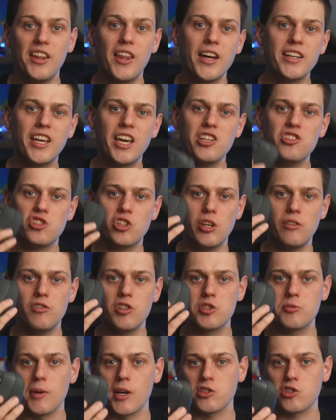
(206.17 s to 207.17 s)
In that case, give
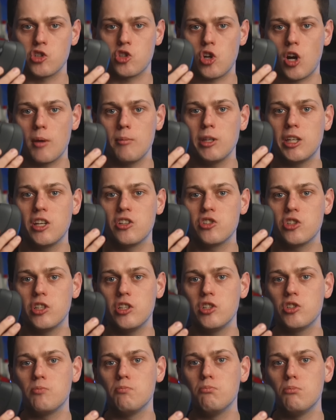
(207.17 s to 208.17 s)
this mouse a try because it
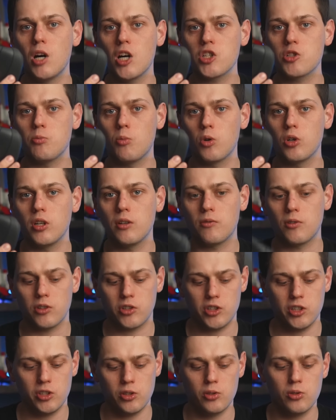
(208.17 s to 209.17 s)
is much more different
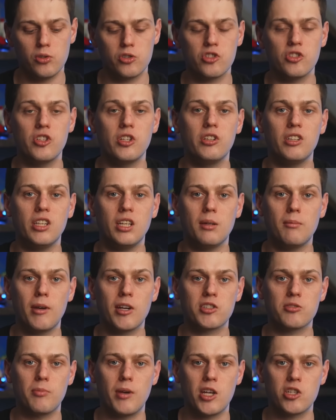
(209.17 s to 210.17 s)
to use than the
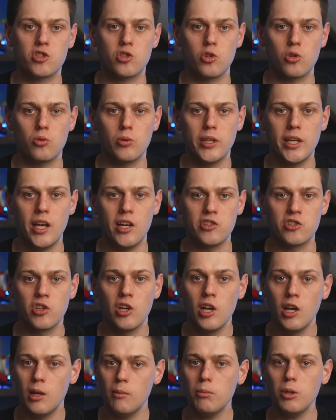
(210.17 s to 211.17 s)
MX Master 3S.
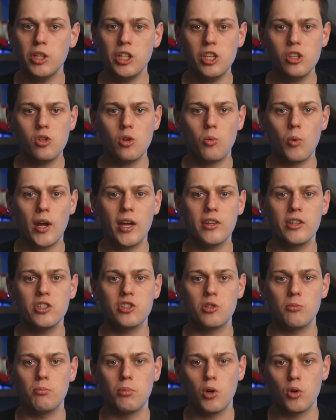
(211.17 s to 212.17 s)
But either way,
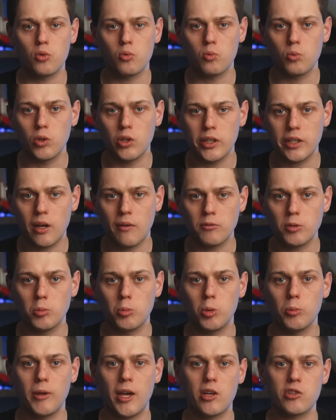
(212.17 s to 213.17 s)
these are both really
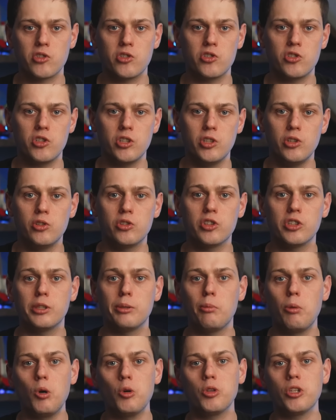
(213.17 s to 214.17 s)
comfortable mouses to use and they
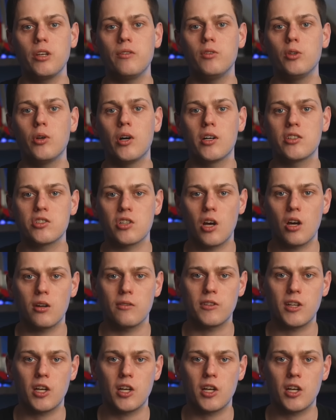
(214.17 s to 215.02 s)
both give you a ton of